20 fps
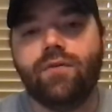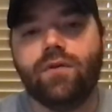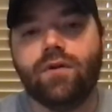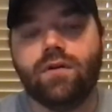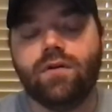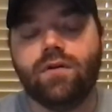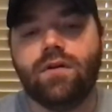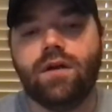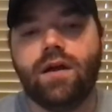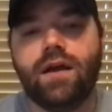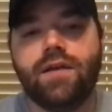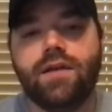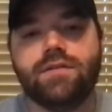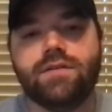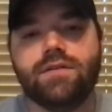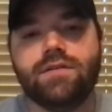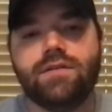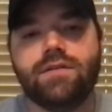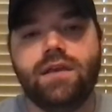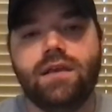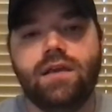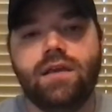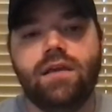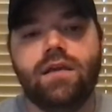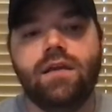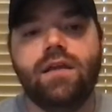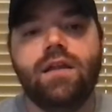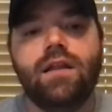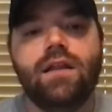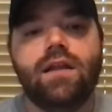for Christ as
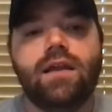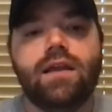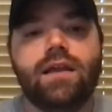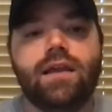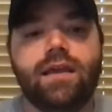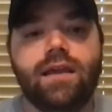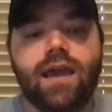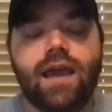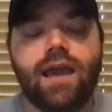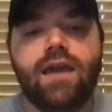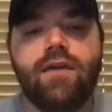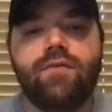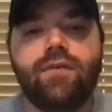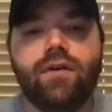he gave